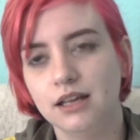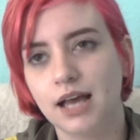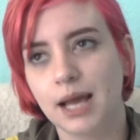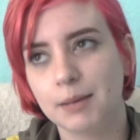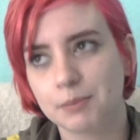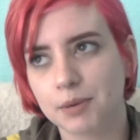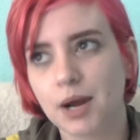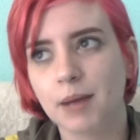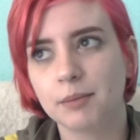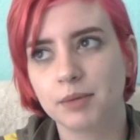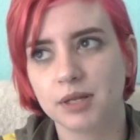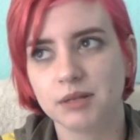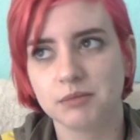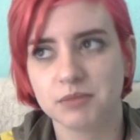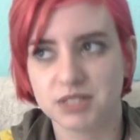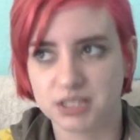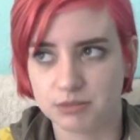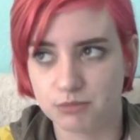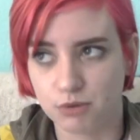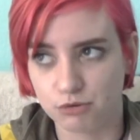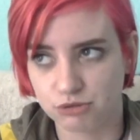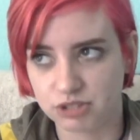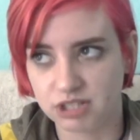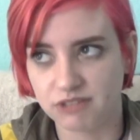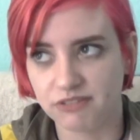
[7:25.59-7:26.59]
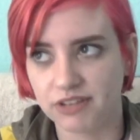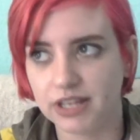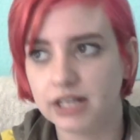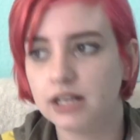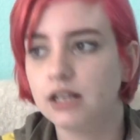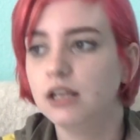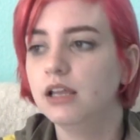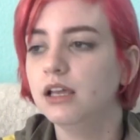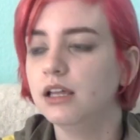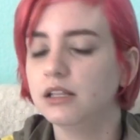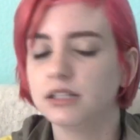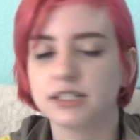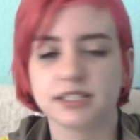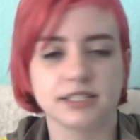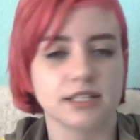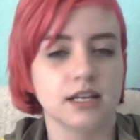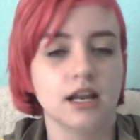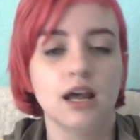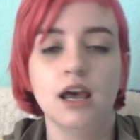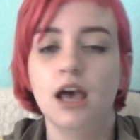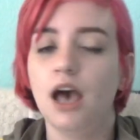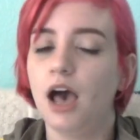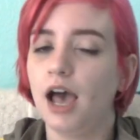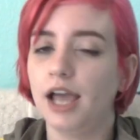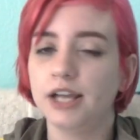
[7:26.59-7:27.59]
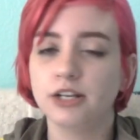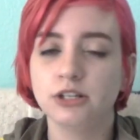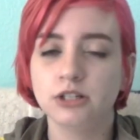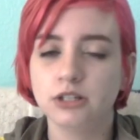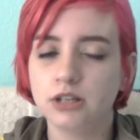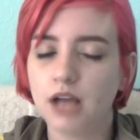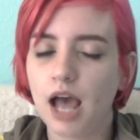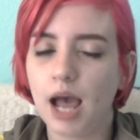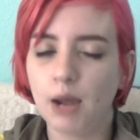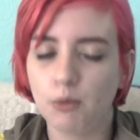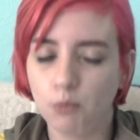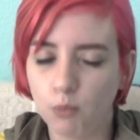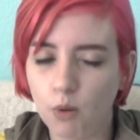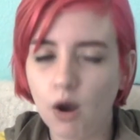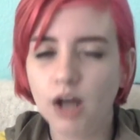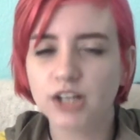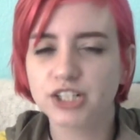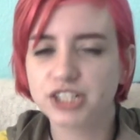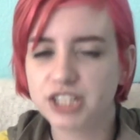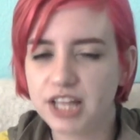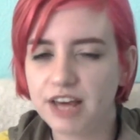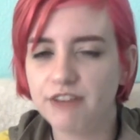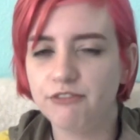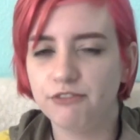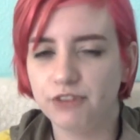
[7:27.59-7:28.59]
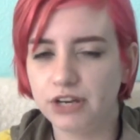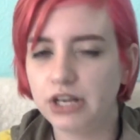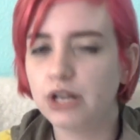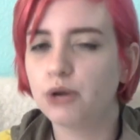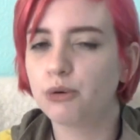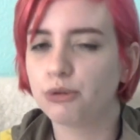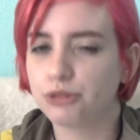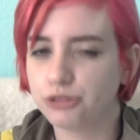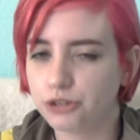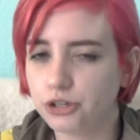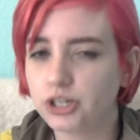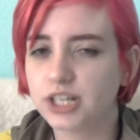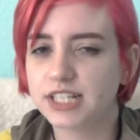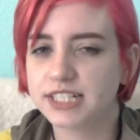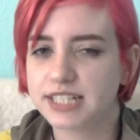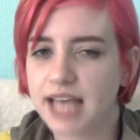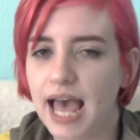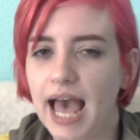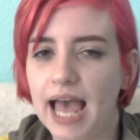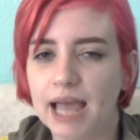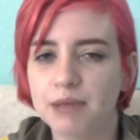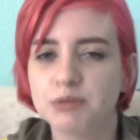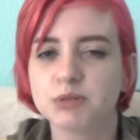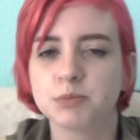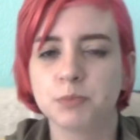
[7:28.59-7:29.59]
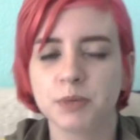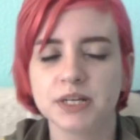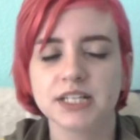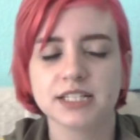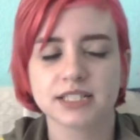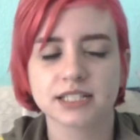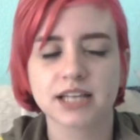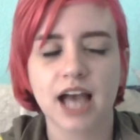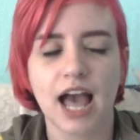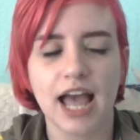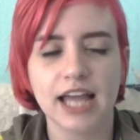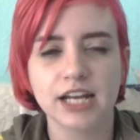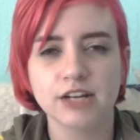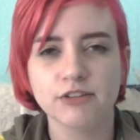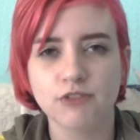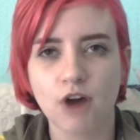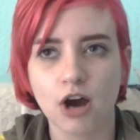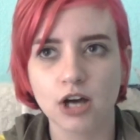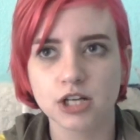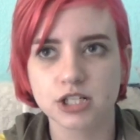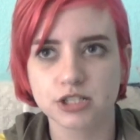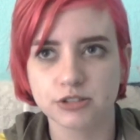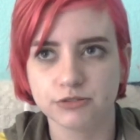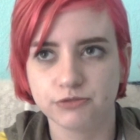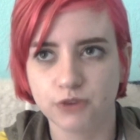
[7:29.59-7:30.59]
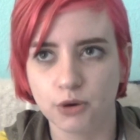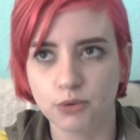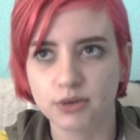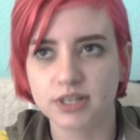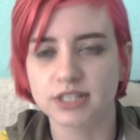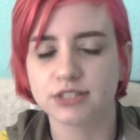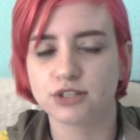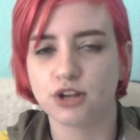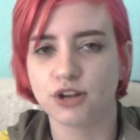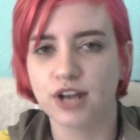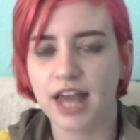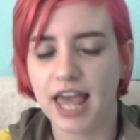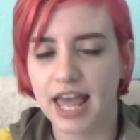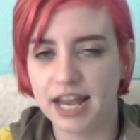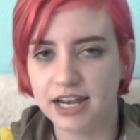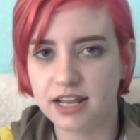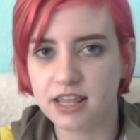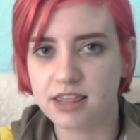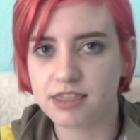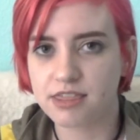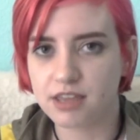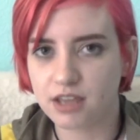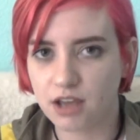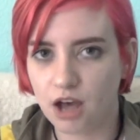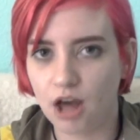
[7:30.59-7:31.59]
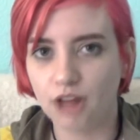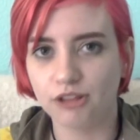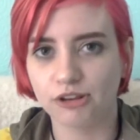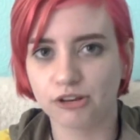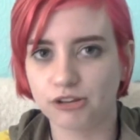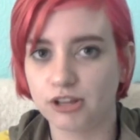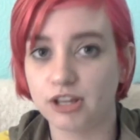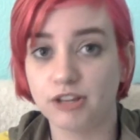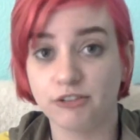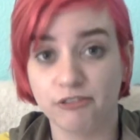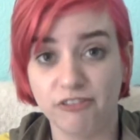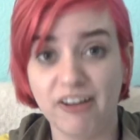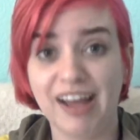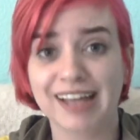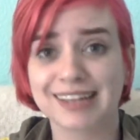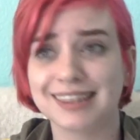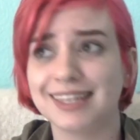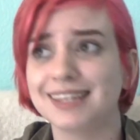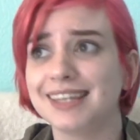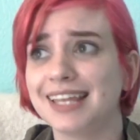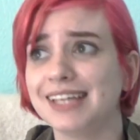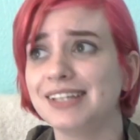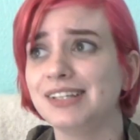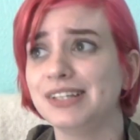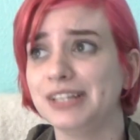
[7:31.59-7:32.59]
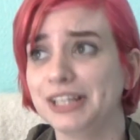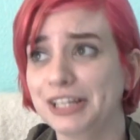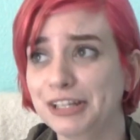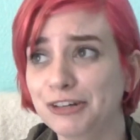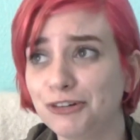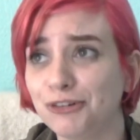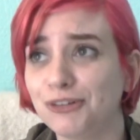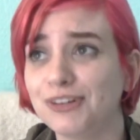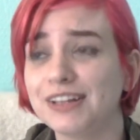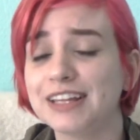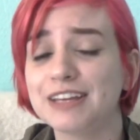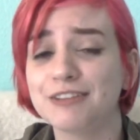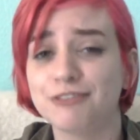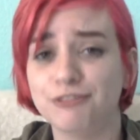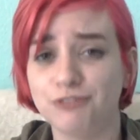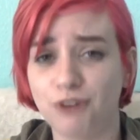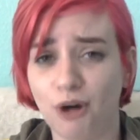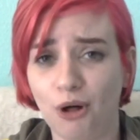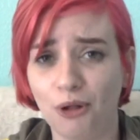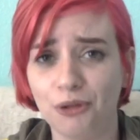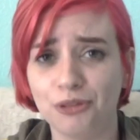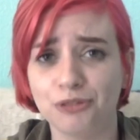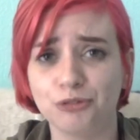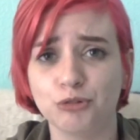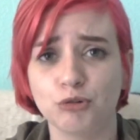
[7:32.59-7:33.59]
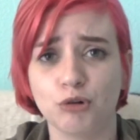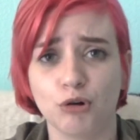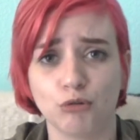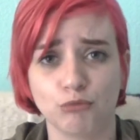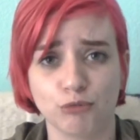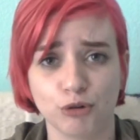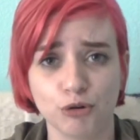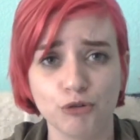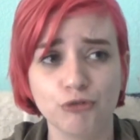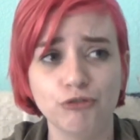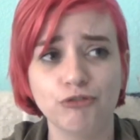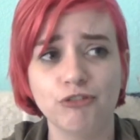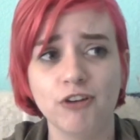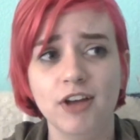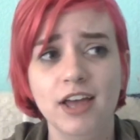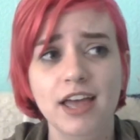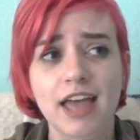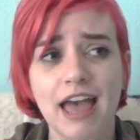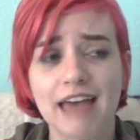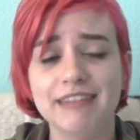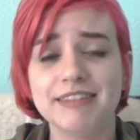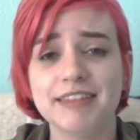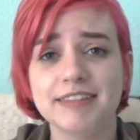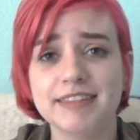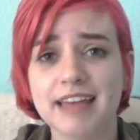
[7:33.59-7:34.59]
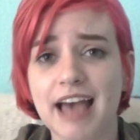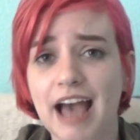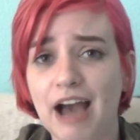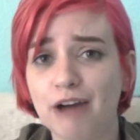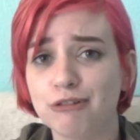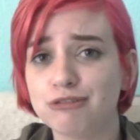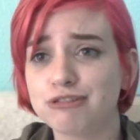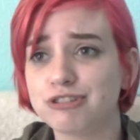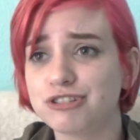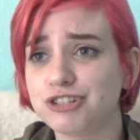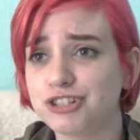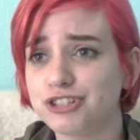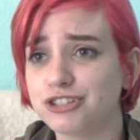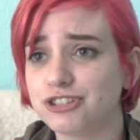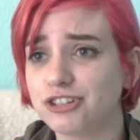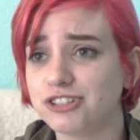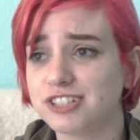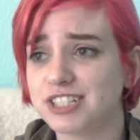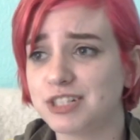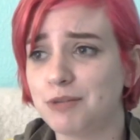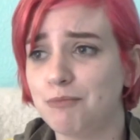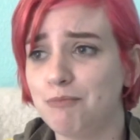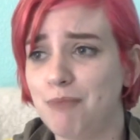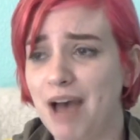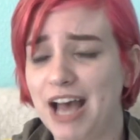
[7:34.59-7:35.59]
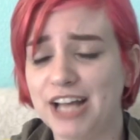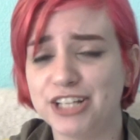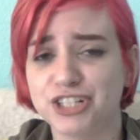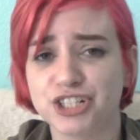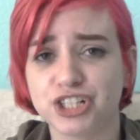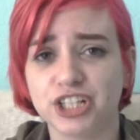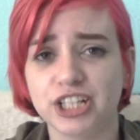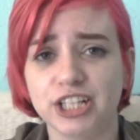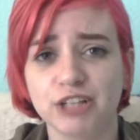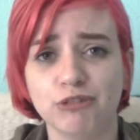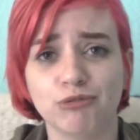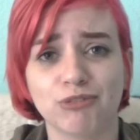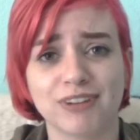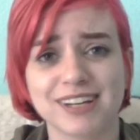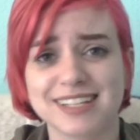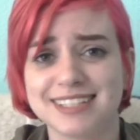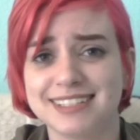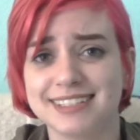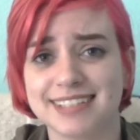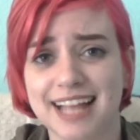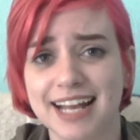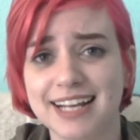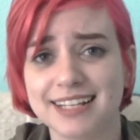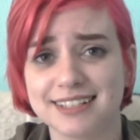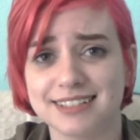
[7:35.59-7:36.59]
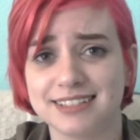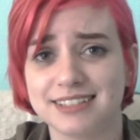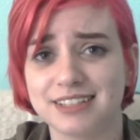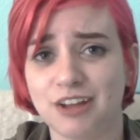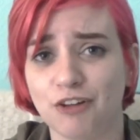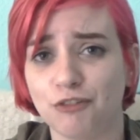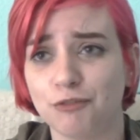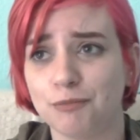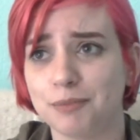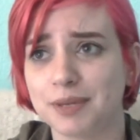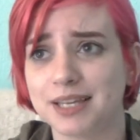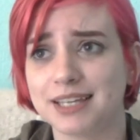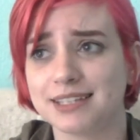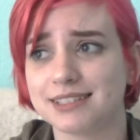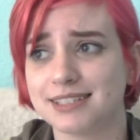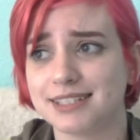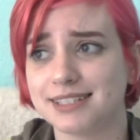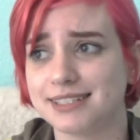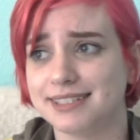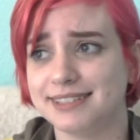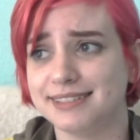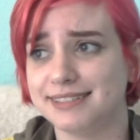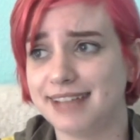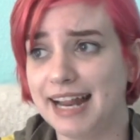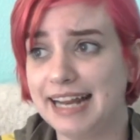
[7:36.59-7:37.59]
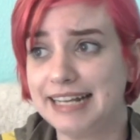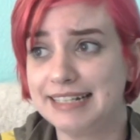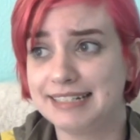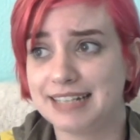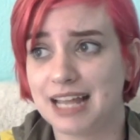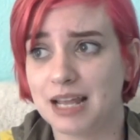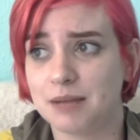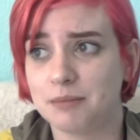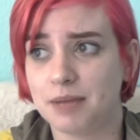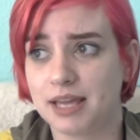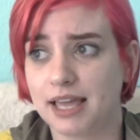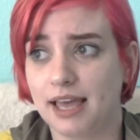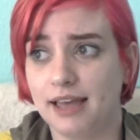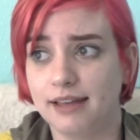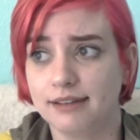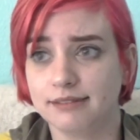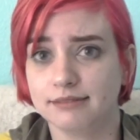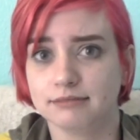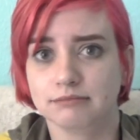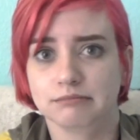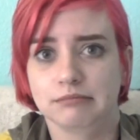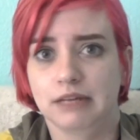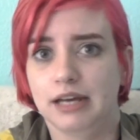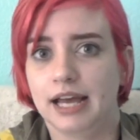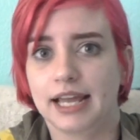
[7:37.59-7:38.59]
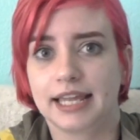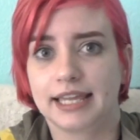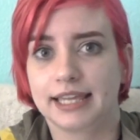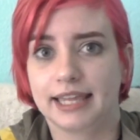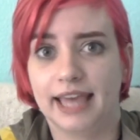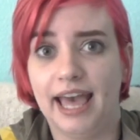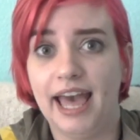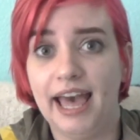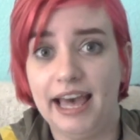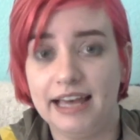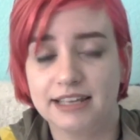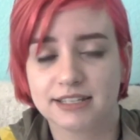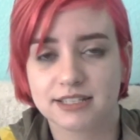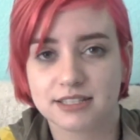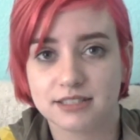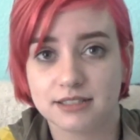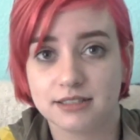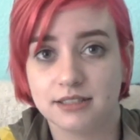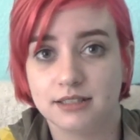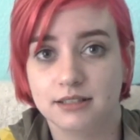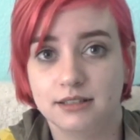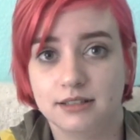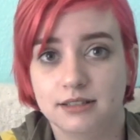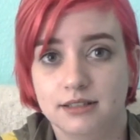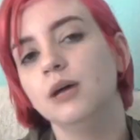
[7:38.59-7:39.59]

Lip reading: I probably missed most of it. Listen, I watched that video 30 times, but it's kind of hard to focus on anything other than the fact that they literally fall through a roof and then the house just starts to magically reset itself because it's nighttime again, I guess.